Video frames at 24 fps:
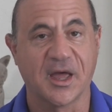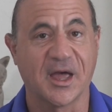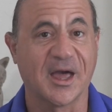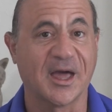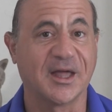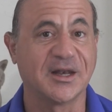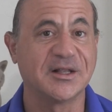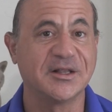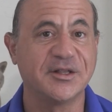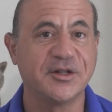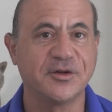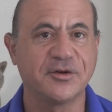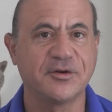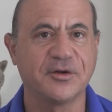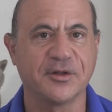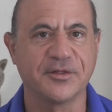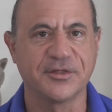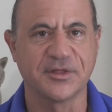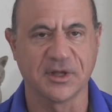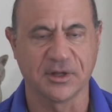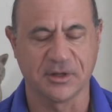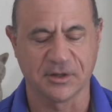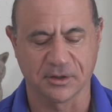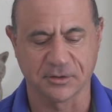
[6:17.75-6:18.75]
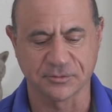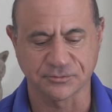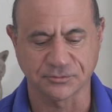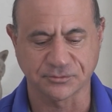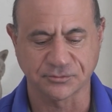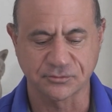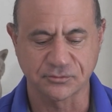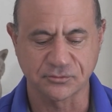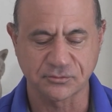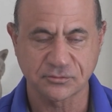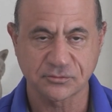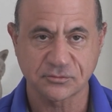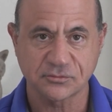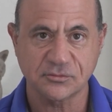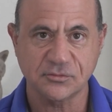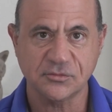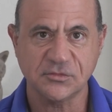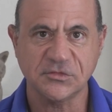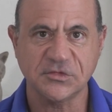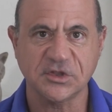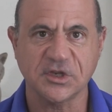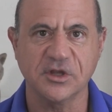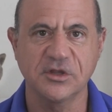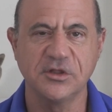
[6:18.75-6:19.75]
Analytical thinking,
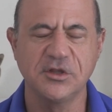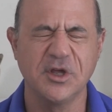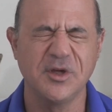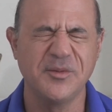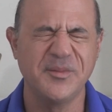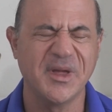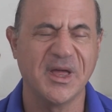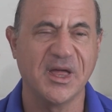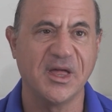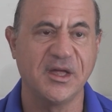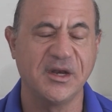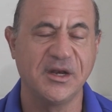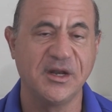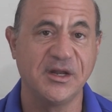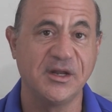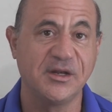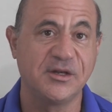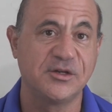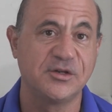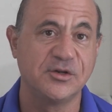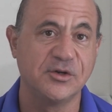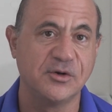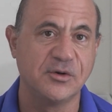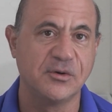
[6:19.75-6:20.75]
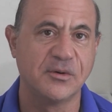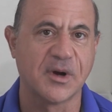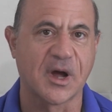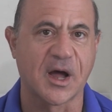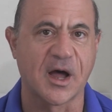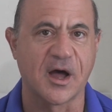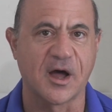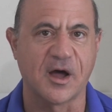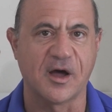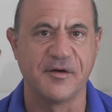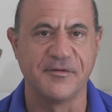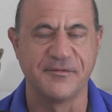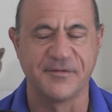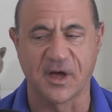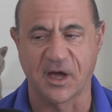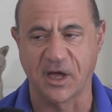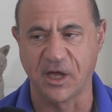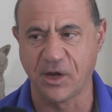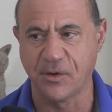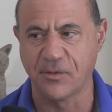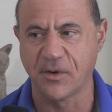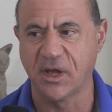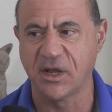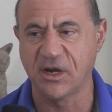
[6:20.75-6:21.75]
the ability to uh,
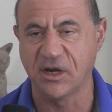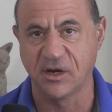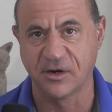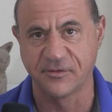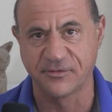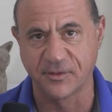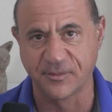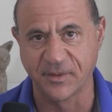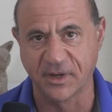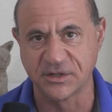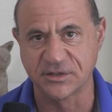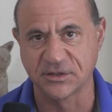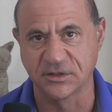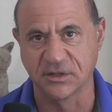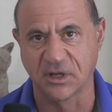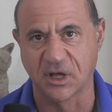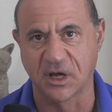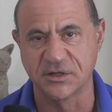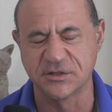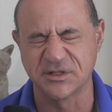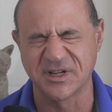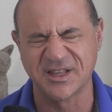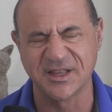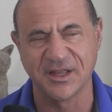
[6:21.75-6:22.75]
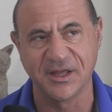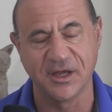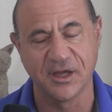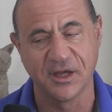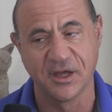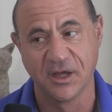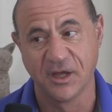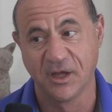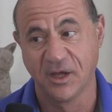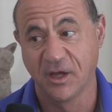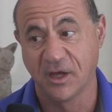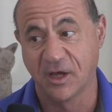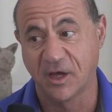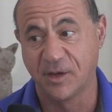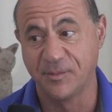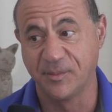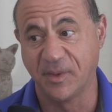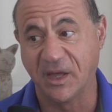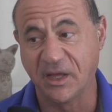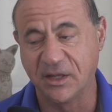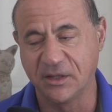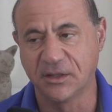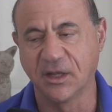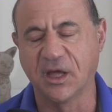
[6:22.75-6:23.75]
evaluate information logically and
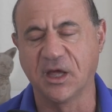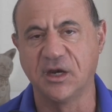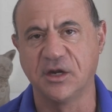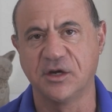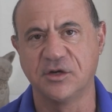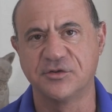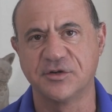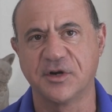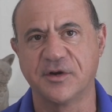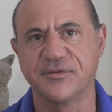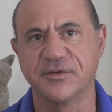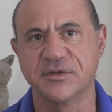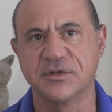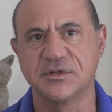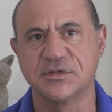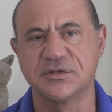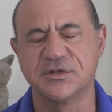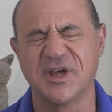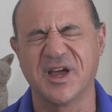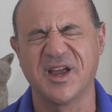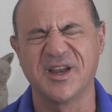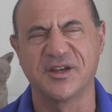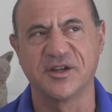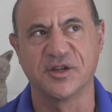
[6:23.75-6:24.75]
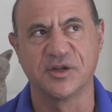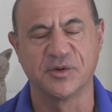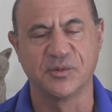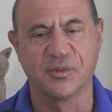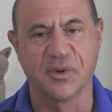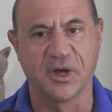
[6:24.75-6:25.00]
make data driven decisions.